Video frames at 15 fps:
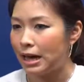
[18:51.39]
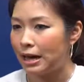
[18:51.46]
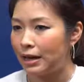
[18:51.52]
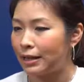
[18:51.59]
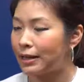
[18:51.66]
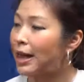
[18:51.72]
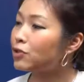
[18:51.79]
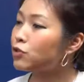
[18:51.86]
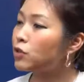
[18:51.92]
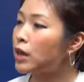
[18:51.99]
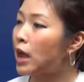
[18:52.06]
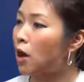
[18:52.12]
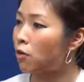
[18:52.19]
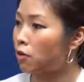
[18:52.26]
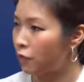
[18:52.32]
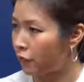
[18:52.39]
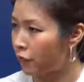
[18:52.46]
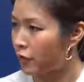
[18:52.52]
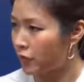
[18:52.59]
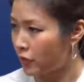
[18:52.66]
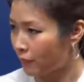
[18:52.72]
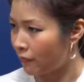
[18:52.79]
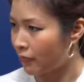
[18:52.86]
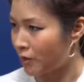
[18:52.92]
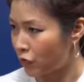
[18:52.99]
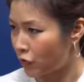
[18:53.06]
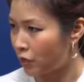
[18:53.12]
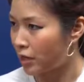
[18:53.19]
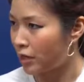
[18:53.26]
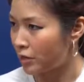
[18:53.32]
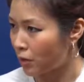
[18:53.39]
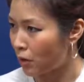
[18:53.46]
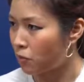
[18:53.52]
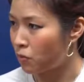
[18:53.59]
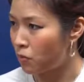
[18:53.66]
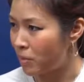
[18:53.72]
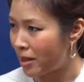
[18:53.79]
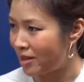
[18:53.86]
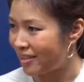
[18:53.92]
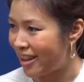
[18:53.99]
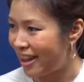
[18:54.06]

And actually our first investor is a woman,